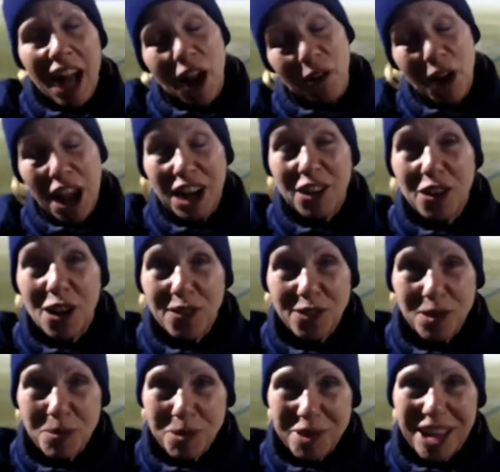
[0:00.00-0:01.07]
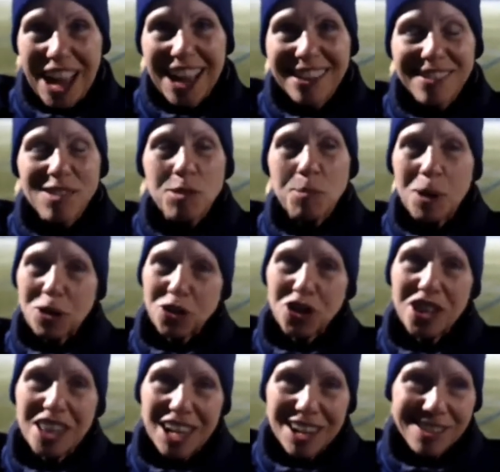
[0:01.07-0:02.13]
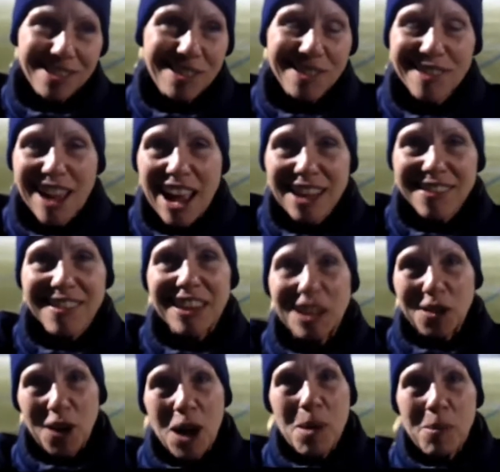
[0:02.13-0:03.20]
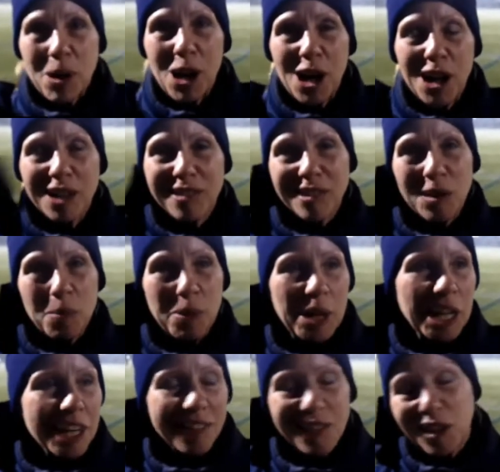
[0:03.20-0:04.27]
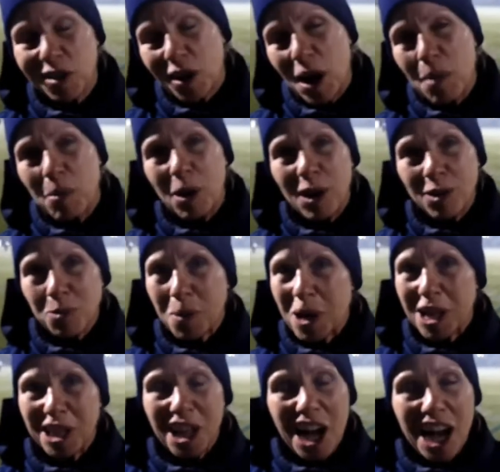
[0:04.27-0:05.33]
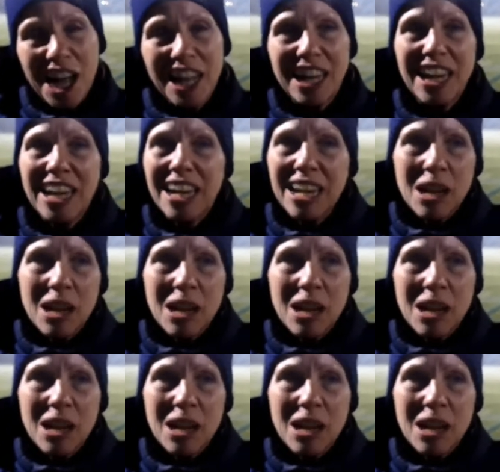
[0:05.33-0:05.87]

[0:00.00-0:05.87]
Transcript: I rattled off some stats especially the hustle stats like ground balls they're beating us on ground balls by a lot